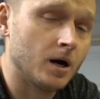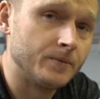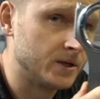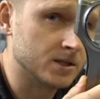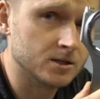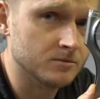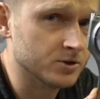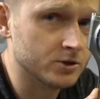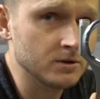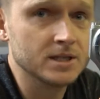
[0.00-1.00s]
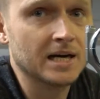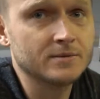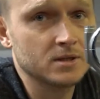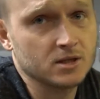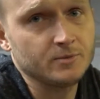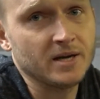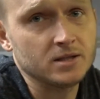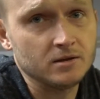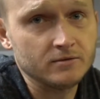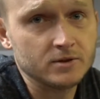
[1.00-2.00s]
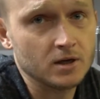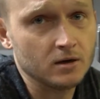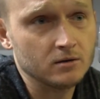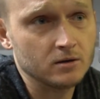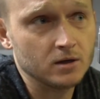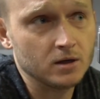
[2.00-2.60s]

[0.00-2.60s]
this is almost 3 times as expensive. So